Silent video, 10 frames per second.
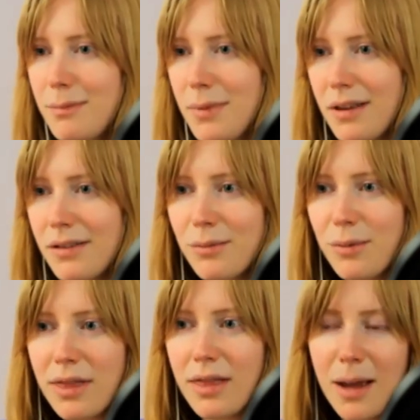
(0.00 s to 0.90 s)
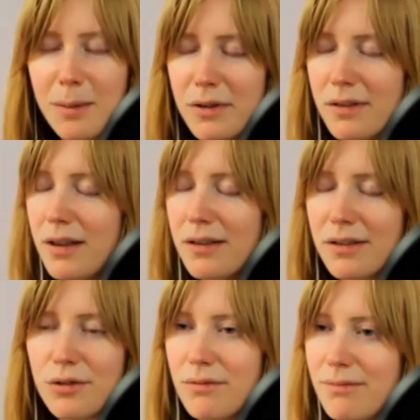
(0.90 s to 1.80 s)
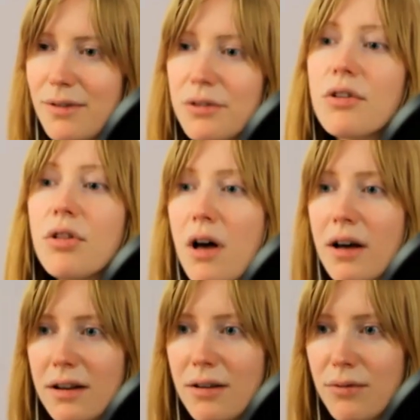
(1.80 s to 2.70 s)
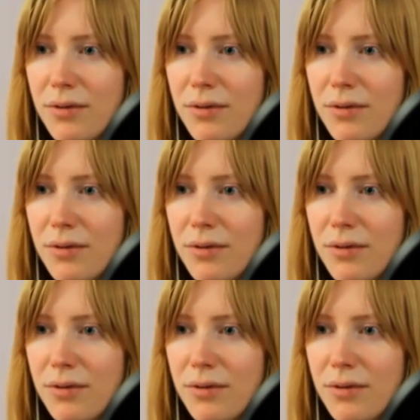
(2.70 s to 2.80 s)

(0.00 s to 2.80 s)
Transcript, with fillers: because with lyme disease there there's a lot of